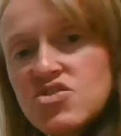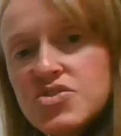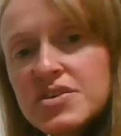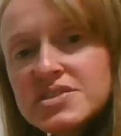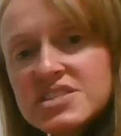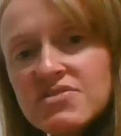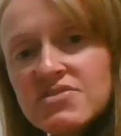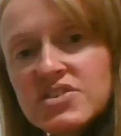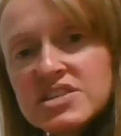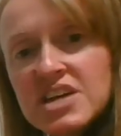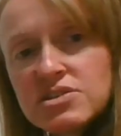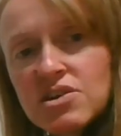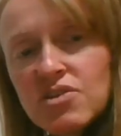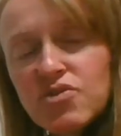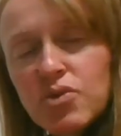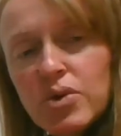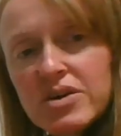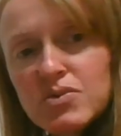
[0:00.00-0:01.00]
the dividend
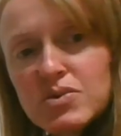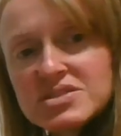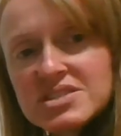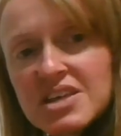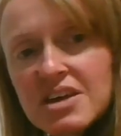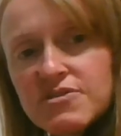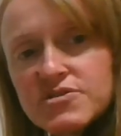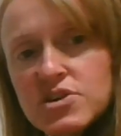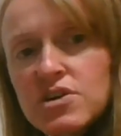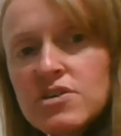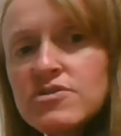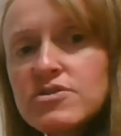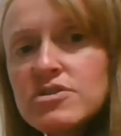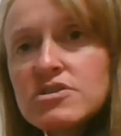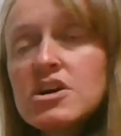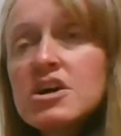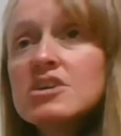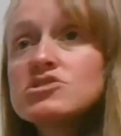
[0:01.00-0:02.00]
of what was left
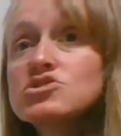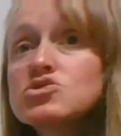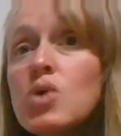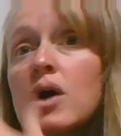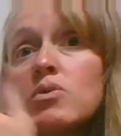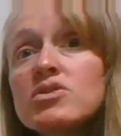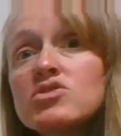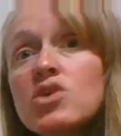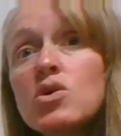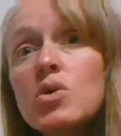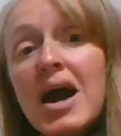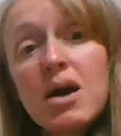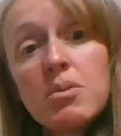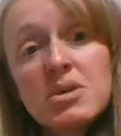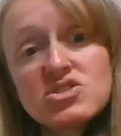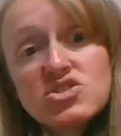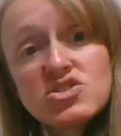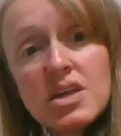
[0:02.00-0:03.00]
over so I would know how
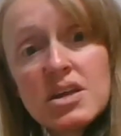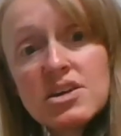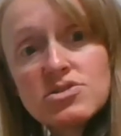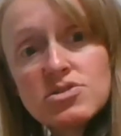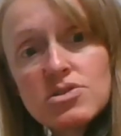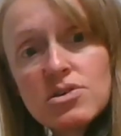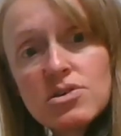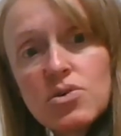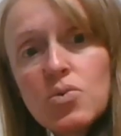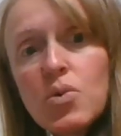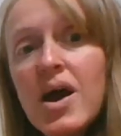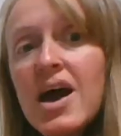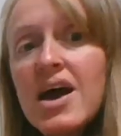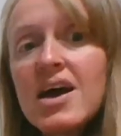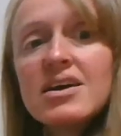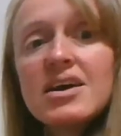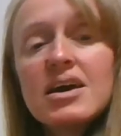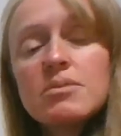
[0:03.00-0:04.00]
much that I took
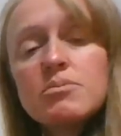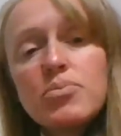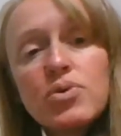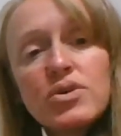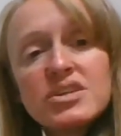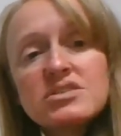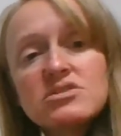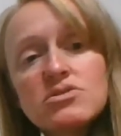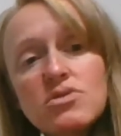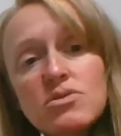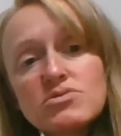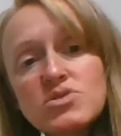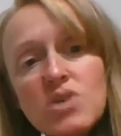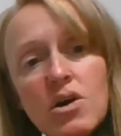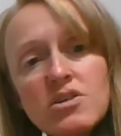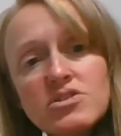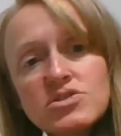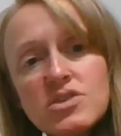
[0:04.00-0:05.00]
away and put into those
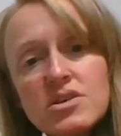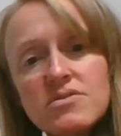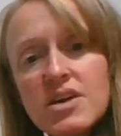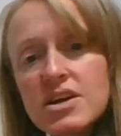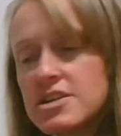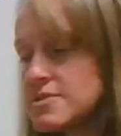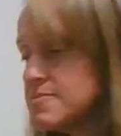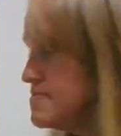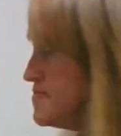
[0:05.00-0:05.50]
carts already.